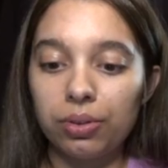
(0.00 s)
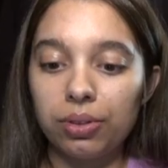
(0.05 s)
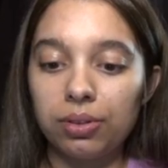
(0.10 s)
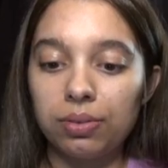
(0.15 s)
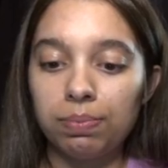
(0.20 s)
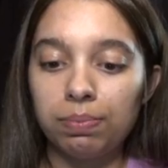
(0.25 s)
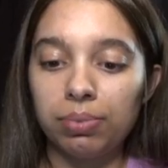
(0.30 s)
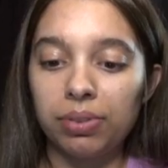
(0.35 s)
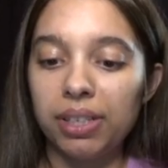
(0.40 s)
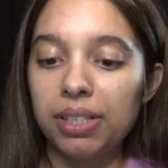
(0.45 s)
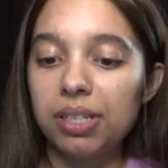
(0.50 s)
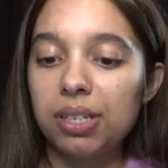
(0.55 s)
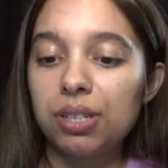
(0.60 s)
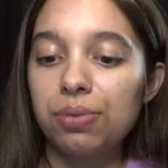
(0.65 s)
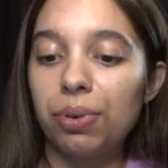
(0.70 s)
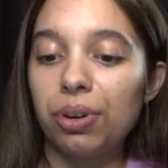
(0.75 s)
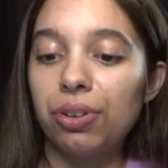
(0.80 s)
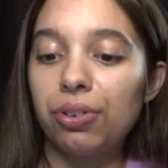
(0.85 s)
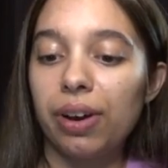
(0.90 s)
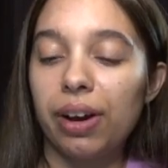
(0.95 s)
the places
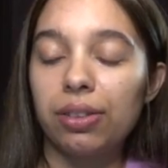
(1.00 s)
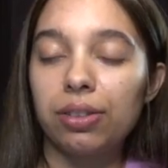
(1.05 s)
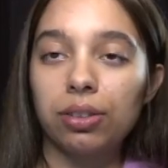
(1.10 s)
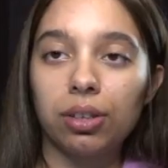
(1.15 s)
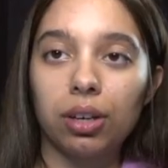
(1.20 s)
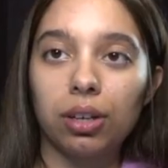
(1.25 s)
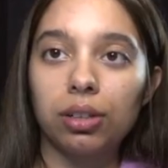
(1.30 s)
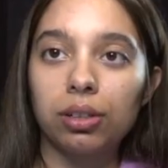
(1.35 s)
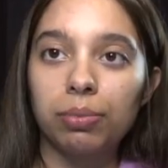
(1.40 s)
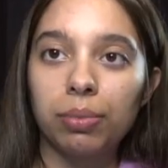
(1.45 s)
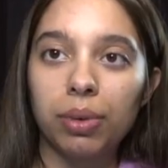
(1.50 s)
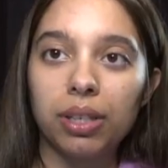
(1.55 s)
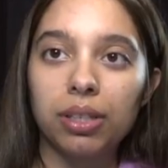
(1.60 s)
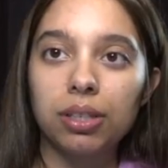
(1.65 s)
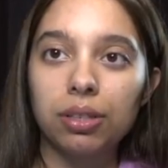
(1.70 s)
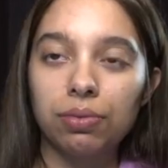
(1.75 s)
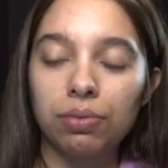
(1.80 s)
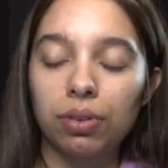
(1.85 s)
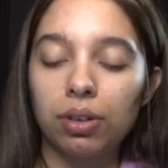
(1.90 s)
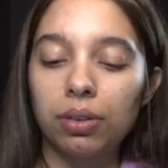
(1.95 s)
where you add the color may
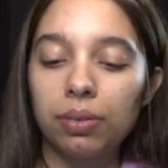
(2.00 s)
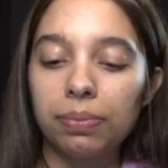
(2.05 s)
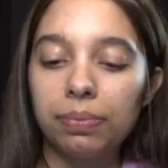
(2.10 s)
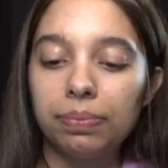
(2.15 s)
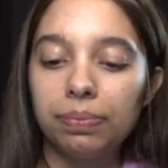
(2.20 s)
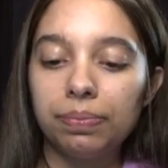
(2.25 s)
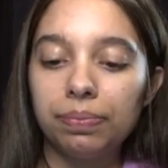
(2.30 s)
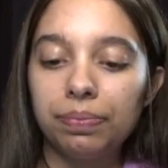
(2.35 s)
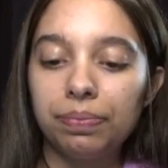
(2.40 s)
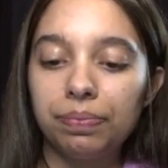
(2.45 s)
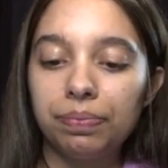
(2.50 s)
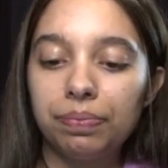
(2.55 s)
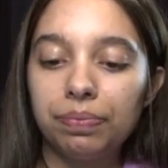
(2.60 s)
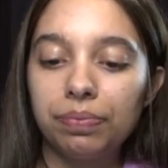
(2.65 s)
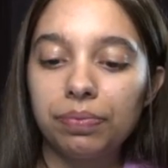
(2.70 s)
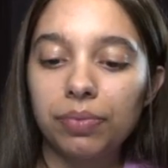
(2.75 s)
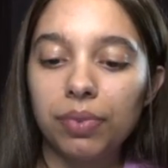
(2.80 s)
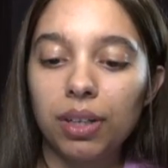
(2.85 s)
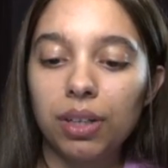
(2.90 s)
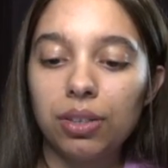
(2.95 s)
differ.
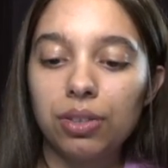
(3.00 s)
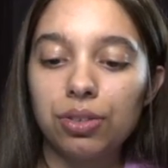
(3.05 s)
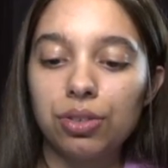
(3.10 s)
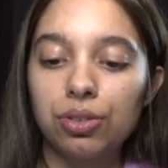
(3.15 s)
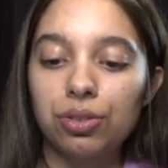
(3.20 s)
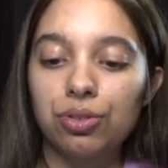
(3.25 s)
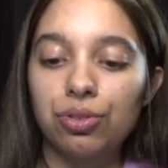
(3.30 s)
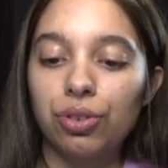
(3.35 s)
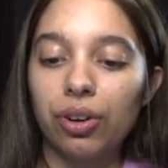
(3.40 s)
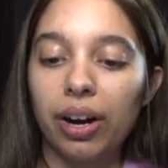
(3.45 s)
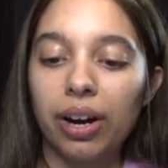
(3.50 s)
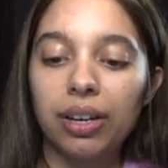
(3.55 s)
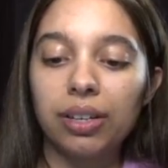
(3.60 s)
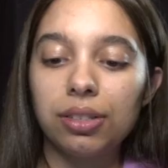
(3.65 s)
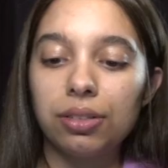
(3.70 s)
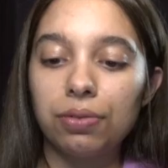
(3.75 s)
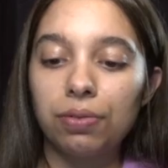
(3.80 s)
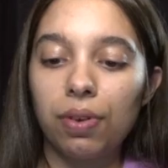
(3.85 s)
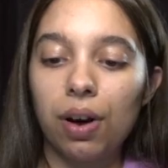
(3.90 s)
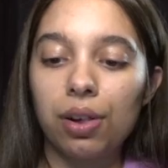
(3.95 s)
Just try
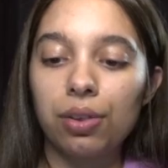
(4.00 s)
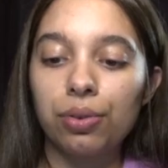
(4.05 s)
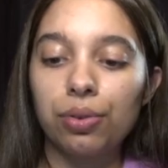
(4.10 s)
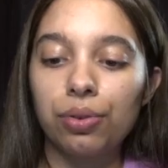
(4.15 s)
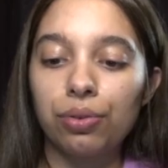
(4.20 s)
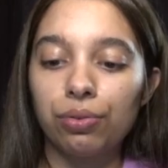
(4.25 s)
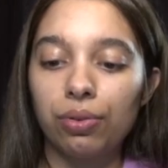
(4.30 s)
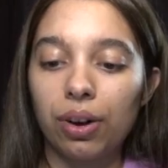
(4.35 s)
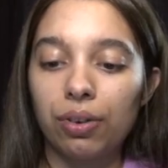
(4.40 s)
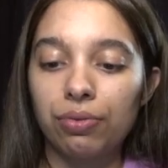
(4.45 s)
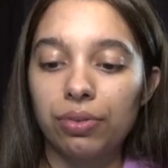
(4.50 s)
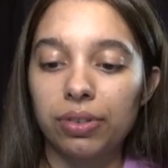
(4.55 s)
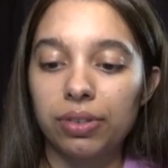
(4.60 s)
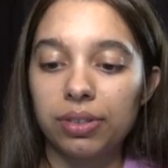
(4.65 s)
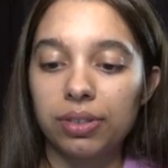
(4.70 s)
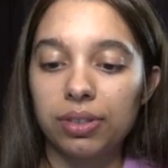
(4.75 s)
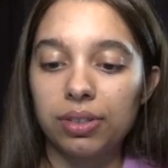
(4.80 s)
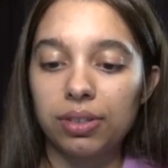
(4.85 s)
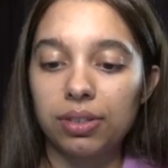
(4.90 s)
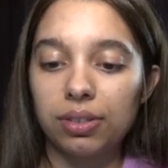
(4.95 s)
to follow the
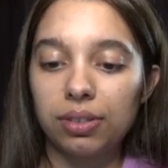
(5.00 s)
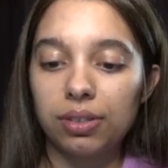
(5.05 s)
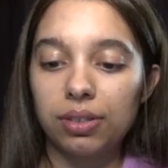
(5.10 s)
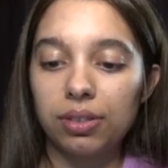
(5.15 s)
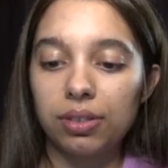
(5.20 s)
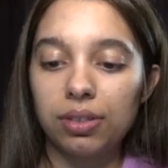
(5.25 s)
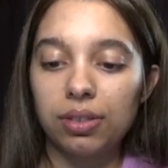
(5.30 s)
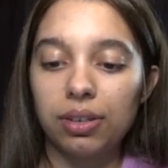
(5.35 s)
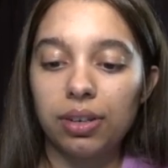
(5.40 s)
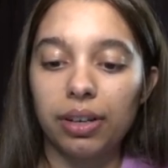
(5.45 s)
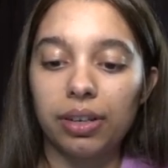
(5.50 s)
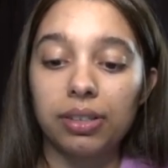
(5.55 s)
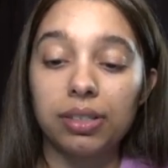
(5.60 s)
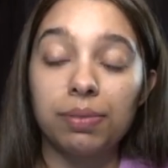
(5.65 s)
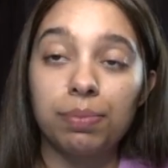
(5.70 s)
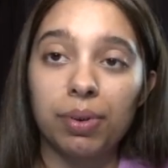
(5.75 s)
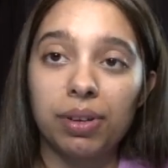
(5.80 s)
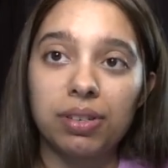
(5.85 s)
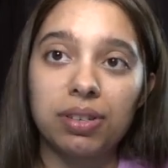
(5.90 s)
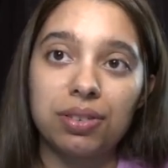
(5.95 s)
reference as
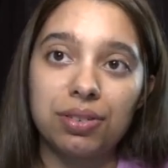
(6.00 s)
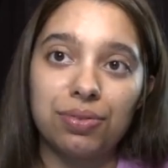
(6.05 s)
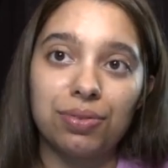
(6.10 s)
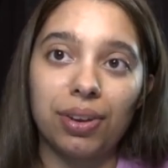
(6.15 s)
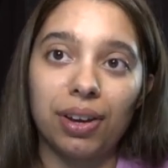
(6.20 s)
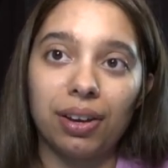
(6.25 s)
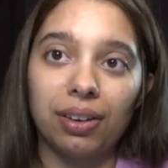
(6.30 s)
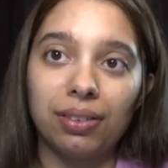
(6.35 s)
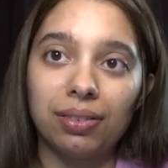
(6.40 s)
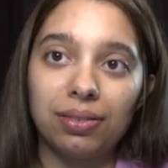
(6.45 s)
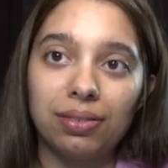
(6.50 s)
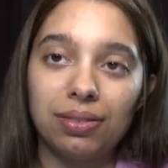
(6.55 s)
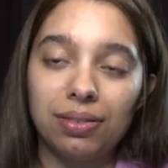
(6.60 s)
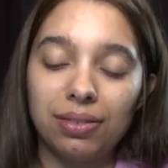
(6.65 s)
best as you can.